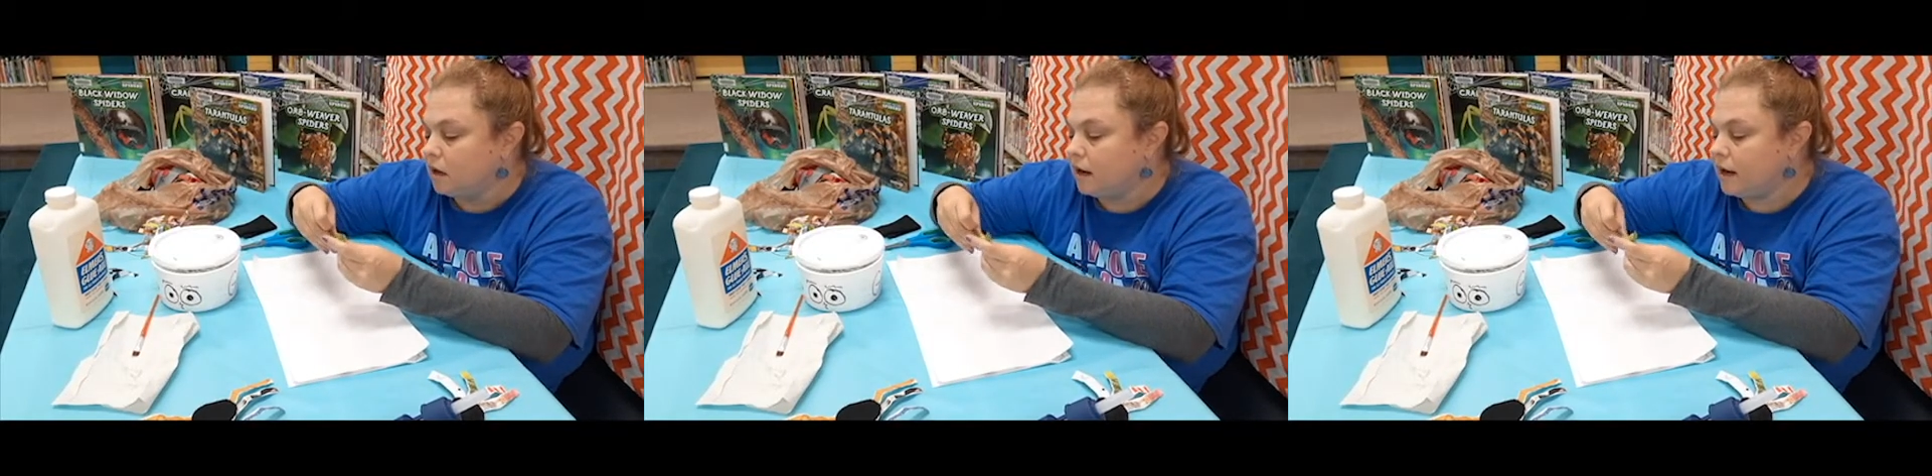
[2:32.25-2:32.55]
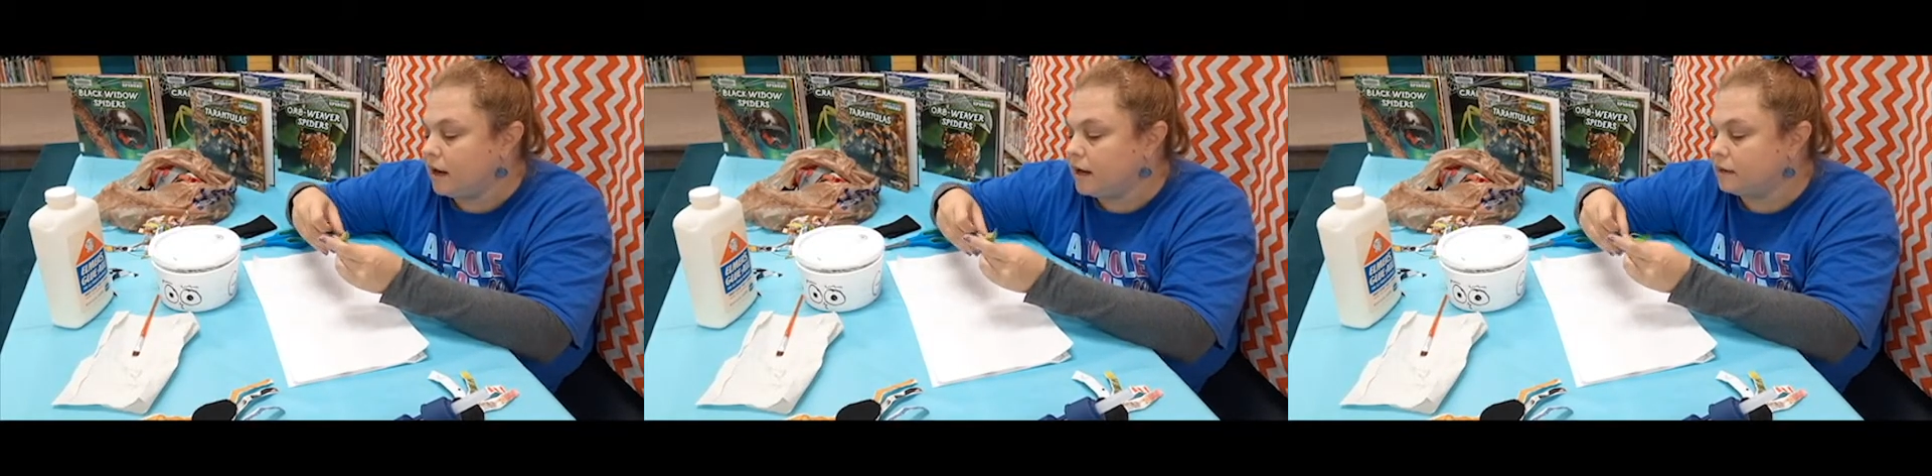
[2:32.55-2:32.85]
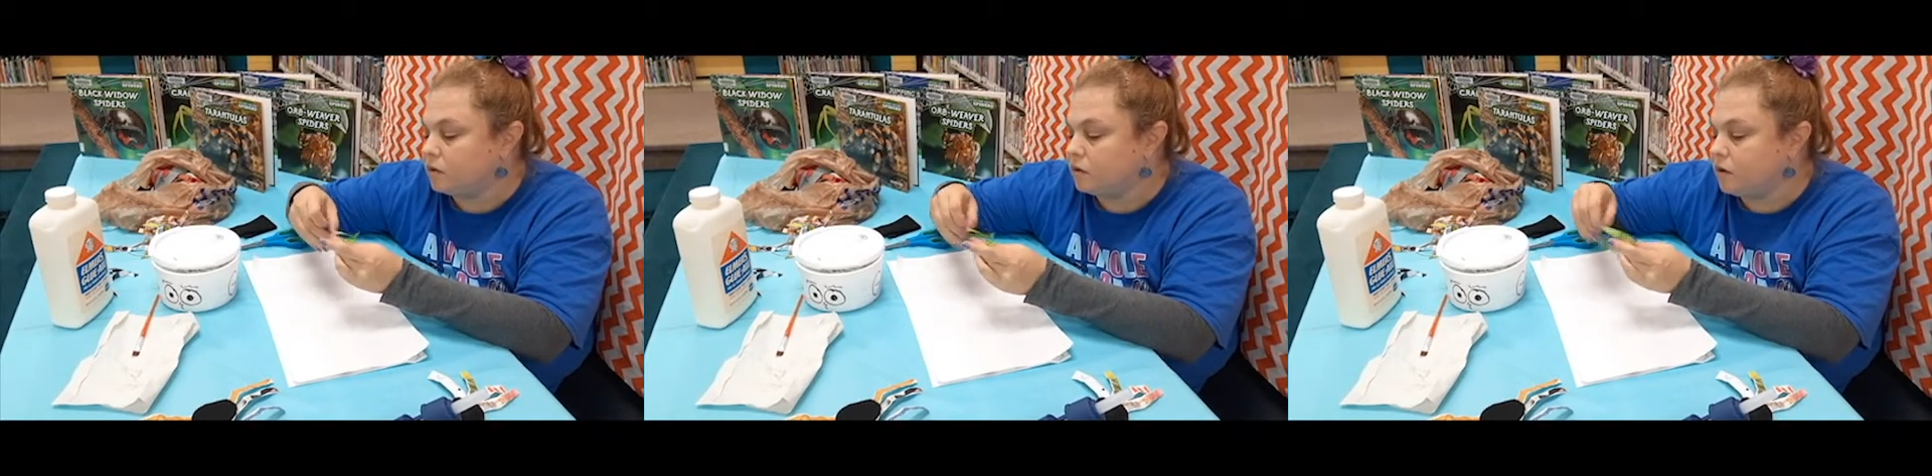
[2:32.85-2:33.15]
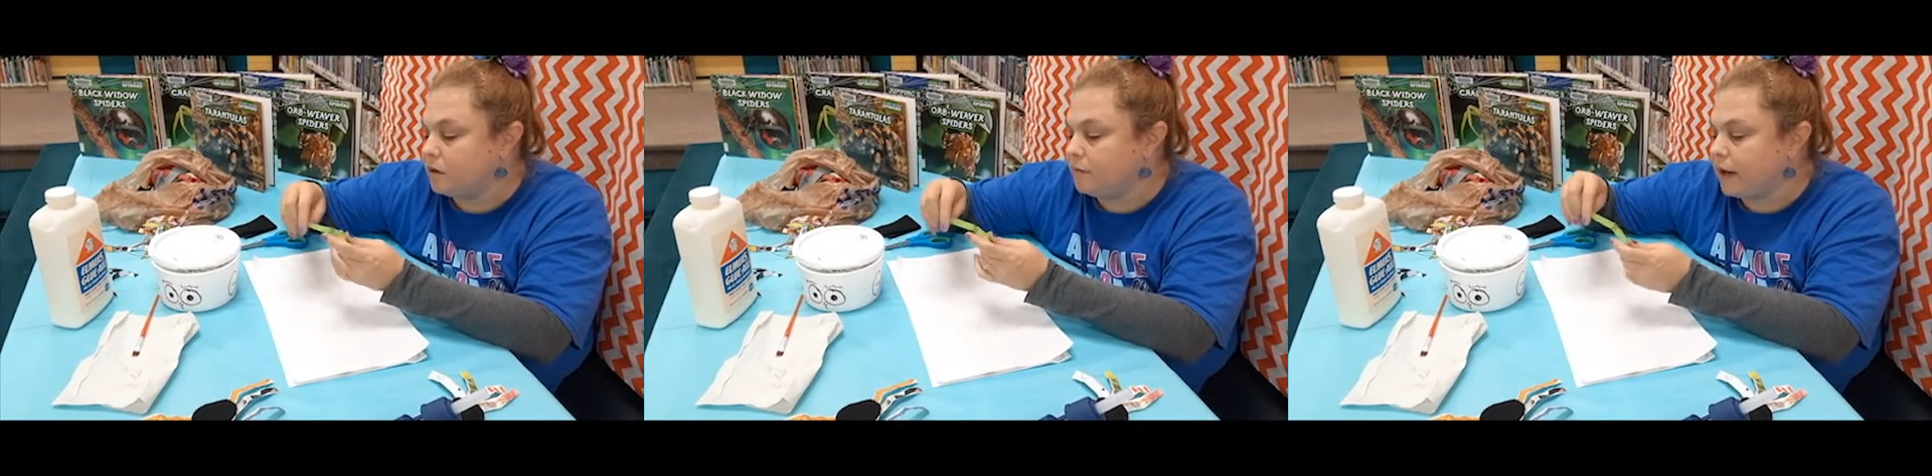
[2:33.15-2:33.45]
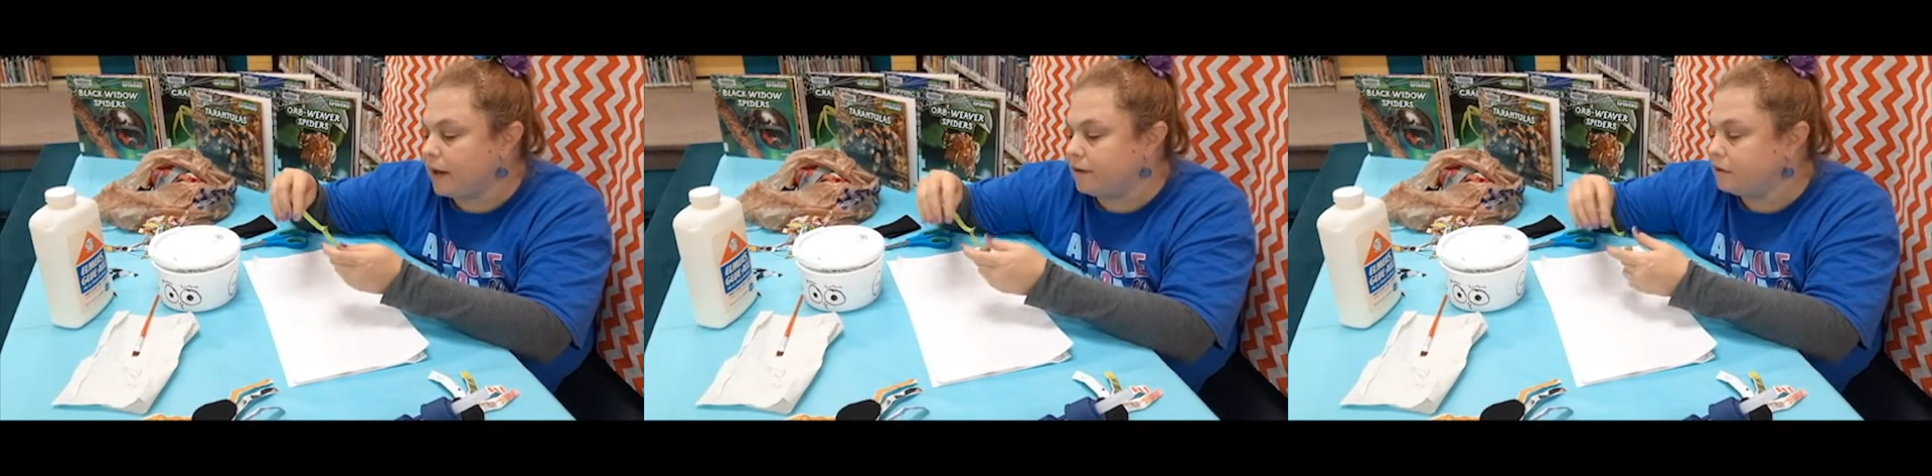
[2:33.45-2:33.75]
and I sorted them
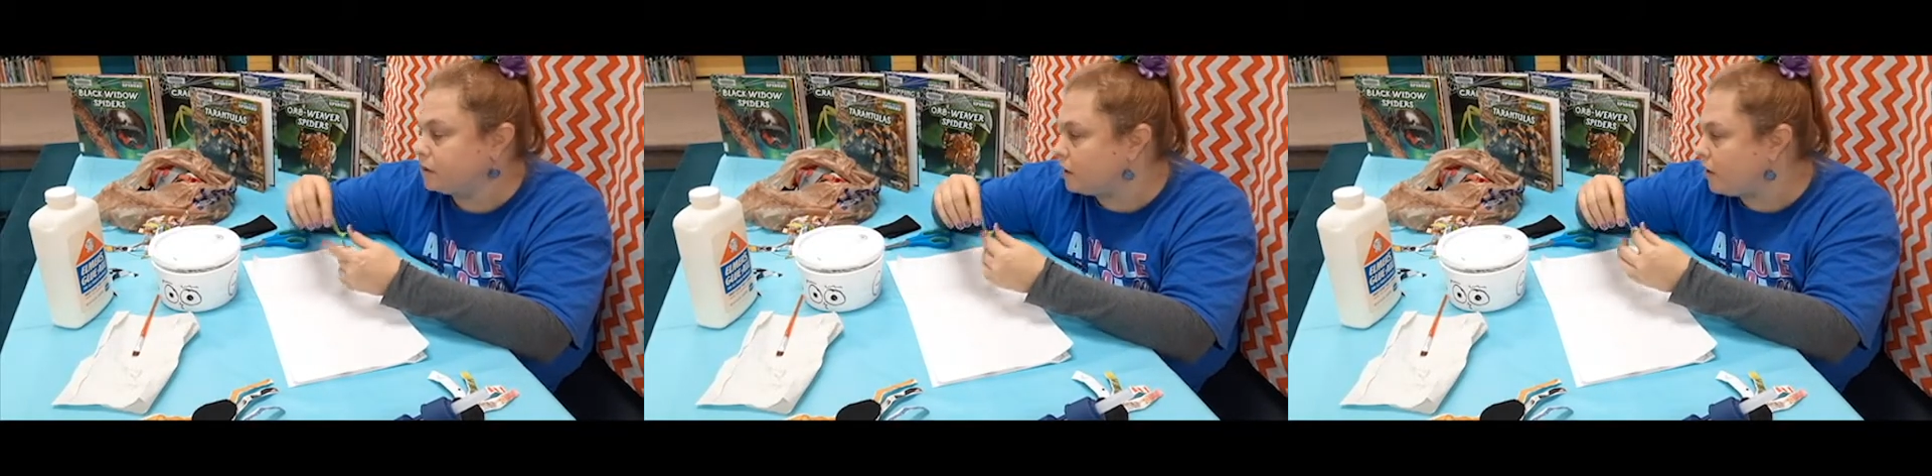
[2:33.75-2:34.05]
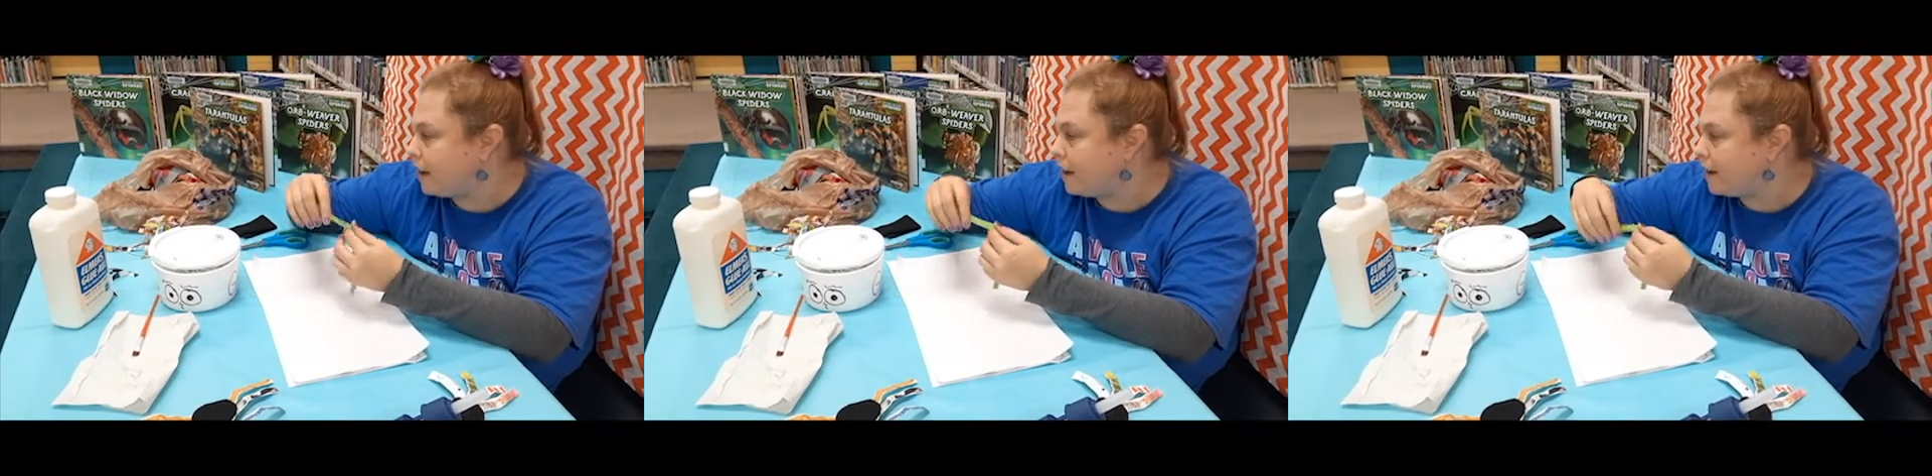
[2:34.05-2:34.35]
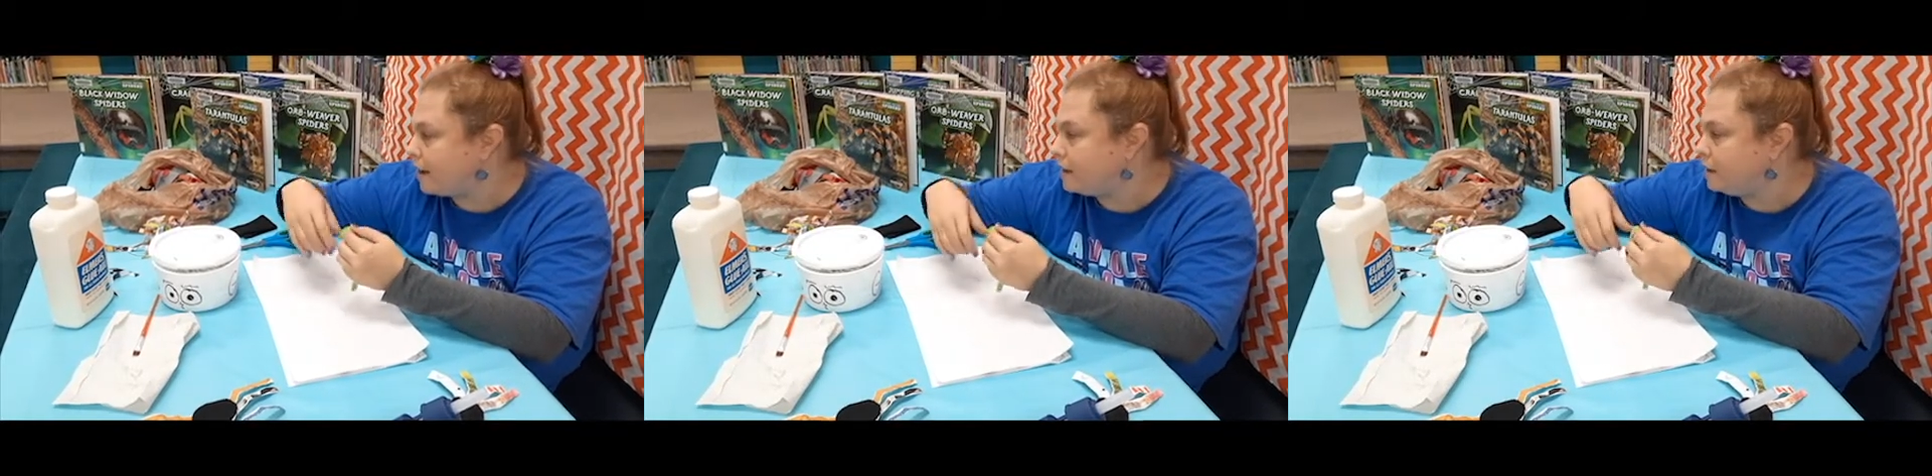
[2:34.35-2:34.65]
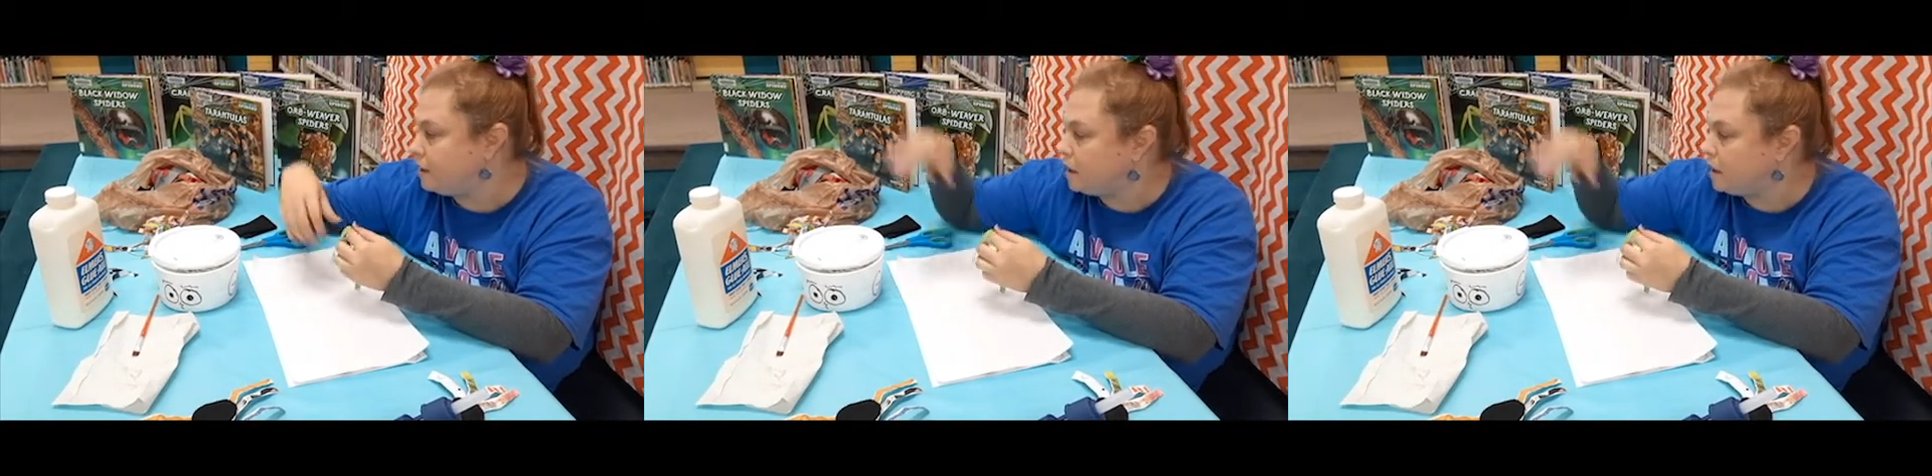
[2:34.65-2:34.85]
out. So I had,